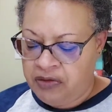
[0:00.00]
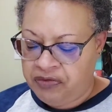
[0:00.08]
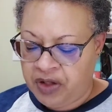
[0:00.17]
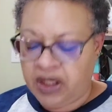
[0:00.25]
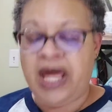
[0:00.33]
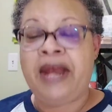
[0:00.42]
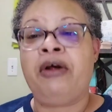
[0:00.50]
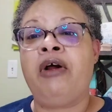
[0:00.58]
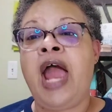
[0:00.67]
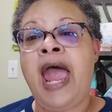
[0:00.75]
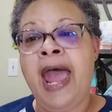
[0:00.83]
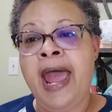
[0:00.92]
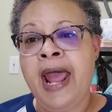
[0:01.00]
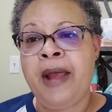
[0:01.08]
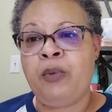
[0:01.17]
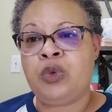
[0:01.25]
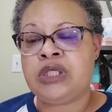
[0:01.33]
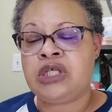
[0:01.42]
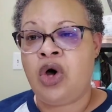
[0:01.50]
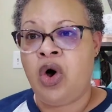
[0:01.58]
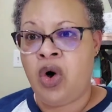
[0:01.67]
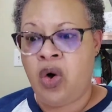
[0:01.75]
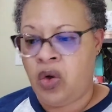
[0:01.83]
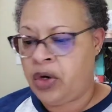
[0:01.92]
the letter A was
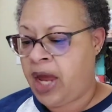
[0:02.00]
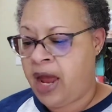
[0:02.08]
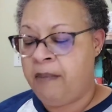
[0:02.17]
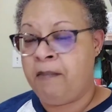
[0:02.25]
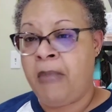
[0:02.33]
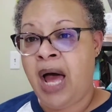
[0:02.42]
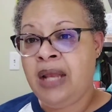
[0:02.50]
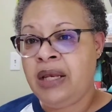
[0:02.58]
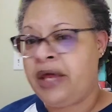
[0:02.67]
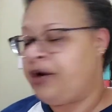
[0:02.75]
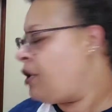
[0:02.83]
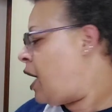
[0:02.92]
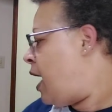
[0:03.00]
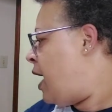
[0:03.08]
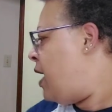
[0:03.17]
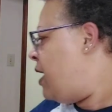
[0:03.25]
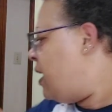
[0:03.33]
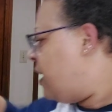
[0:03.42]
called. And my letter A